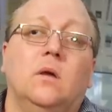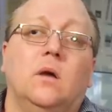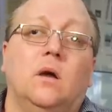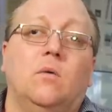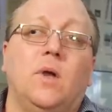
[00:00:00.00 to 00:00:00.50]

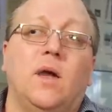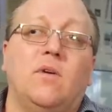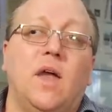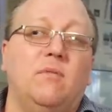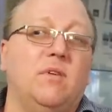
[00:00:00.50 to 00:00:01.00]
Uh, we
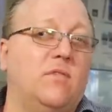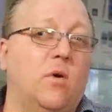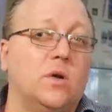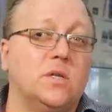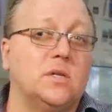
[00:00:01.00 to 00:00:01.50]
have a heavy
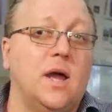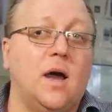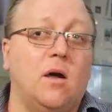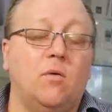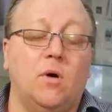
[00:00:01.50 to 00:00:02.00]
focus
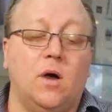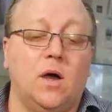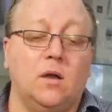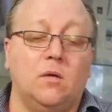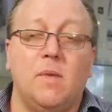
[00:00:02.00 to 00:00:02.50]
now
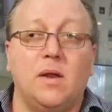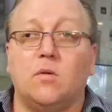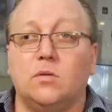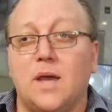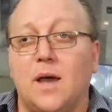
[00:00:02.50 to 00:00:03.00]
on a
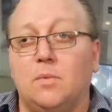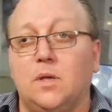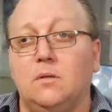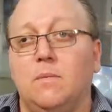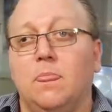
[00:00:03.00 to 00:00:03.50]
medical
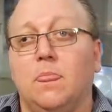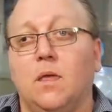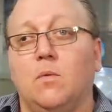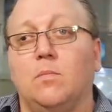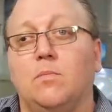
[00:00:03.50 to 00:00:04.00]
tablet
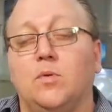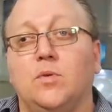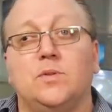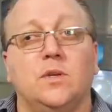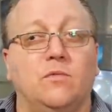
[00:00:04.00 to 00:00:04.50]
that we're
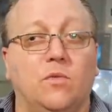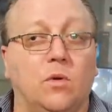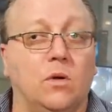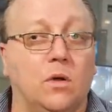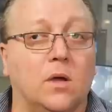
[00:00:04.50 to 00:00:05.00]
producing
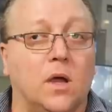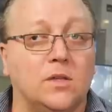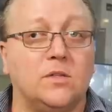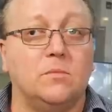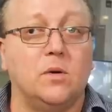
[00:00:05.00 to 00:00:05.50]
for a
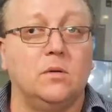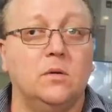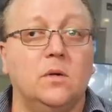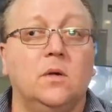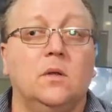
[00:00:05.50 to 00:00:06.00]
customer.
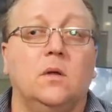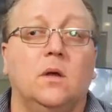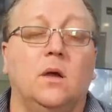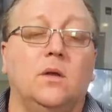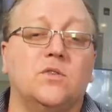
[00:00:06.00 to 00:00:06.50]

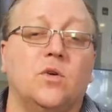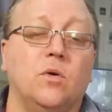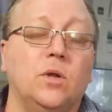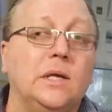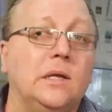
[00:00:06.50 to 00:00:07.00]
Uh, it's
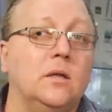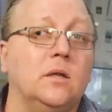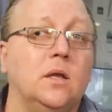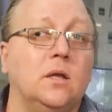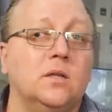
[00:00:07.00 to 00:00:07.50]
currently in,
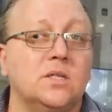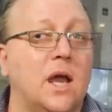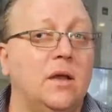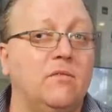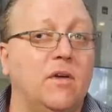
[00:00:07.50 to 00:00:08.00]
in
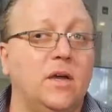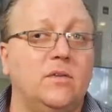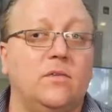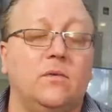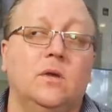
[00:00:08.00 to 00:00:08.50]
design
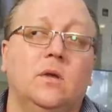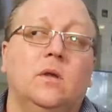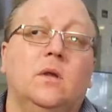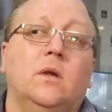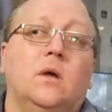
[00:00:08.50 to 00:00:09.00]
phase,
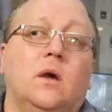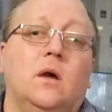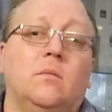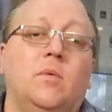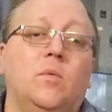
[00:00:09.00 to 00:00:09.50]

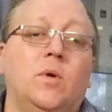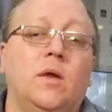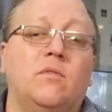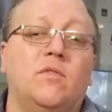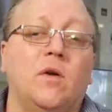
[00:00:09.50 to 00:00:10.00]
uh, but we
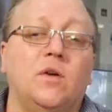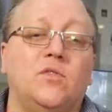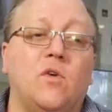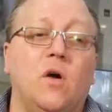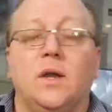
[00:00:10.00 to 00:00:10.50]
have very
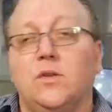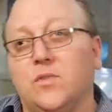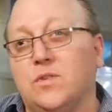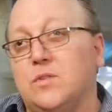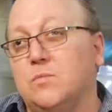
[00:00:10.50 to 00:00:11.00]
strong interest to